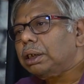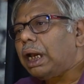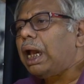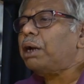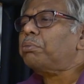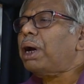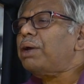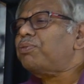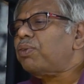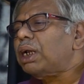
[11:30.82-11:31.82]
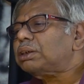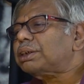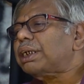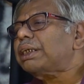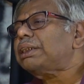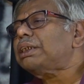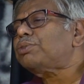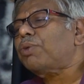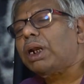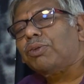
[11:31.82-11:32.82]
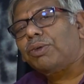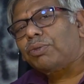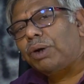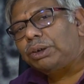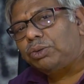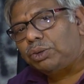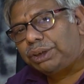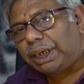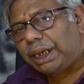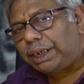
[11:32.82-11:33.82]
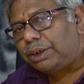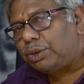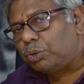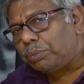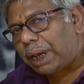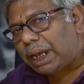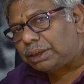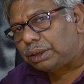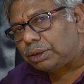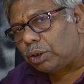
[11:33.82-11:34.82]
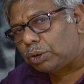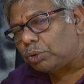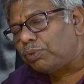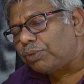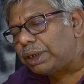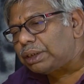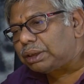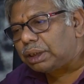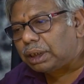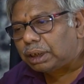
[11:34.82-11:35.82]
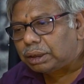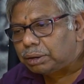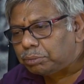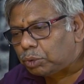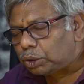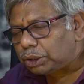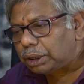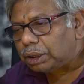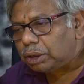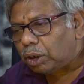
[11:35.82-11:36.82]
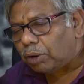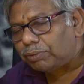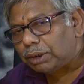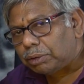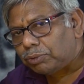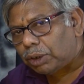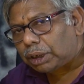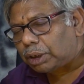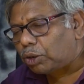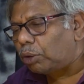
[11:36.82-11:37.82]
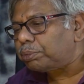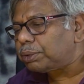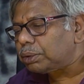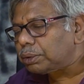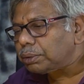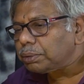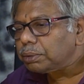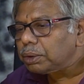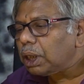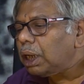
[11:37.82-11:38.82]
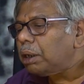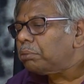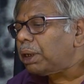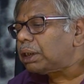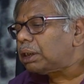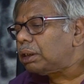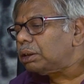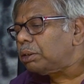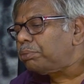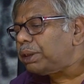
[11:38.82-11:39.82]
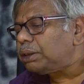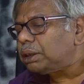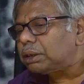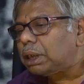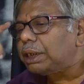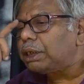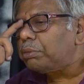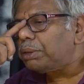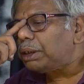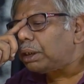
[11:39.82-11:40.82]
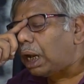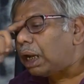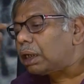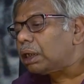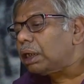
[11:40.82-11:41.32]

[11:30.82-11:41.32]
And my flash strength is 1/128 to match or to freeze the motion of the water drops. But the pictures are a little bit dark.